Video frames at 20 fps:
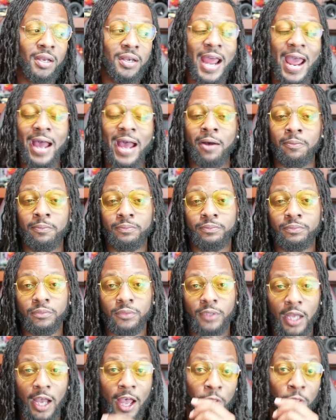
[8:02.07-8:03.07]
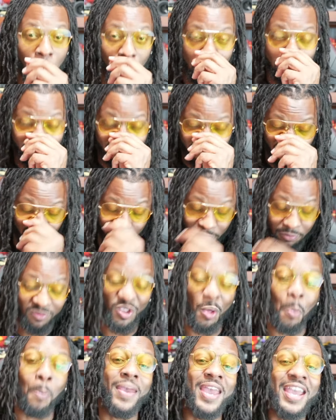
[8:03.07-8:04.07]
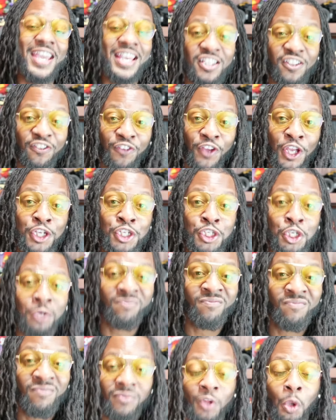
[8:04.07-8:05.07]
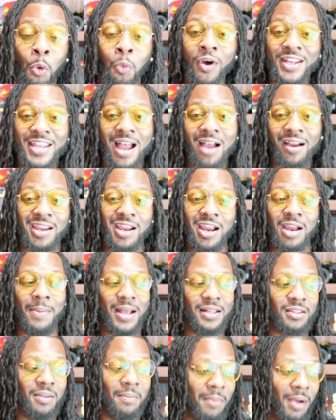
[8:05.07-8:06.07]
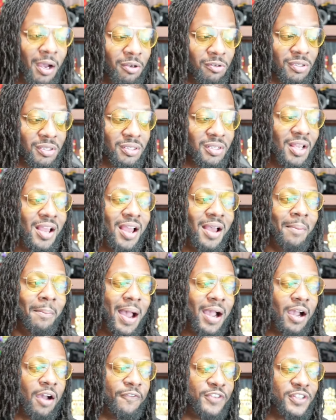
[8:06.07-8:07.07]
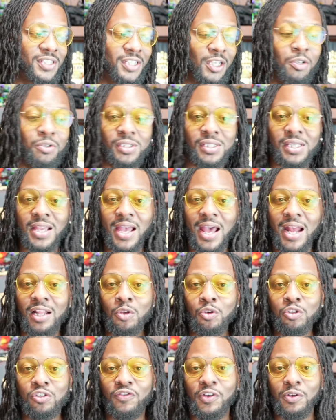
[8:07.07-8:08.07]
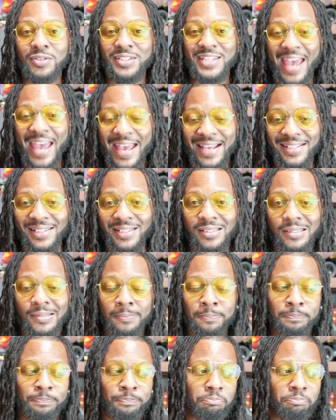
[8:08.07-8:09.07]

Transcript: Now, the other one, the biggest fish, the one y'all care about the most, Michael Fasusi out of Louisville, Texas.